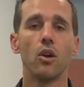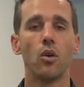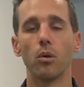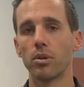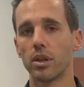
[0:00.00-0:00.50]

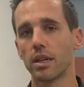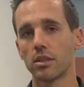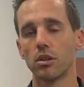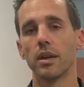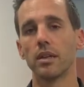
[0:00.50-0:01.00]
or put it next
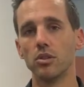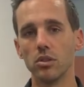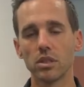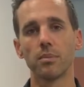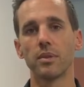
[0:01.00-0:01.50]
to your bed.
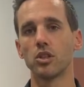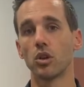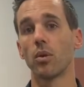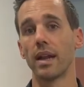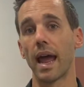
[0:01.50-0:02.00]
Do something to
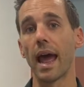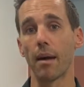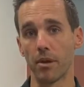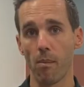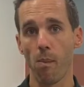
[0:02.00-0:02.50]
create a
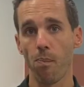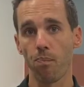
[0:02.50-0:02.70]
habit.